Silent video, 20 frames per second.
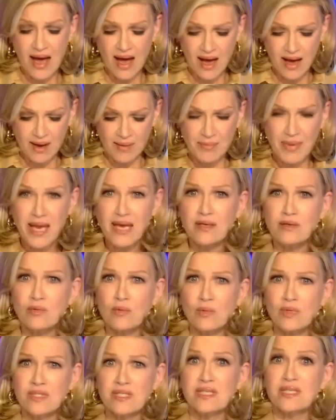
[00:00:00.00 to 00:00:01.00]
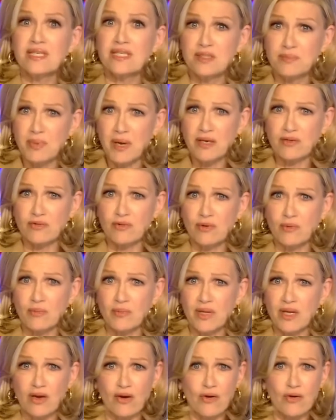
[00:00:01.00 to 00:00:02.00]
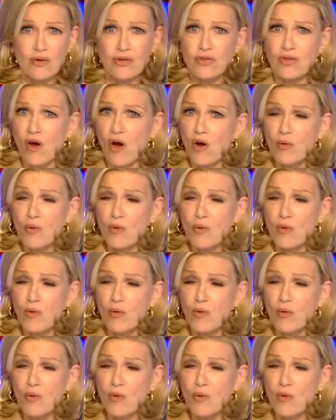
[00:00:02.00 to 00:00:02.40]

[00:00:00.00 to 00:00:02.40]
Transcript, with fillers: A man was in his bedroom. The earth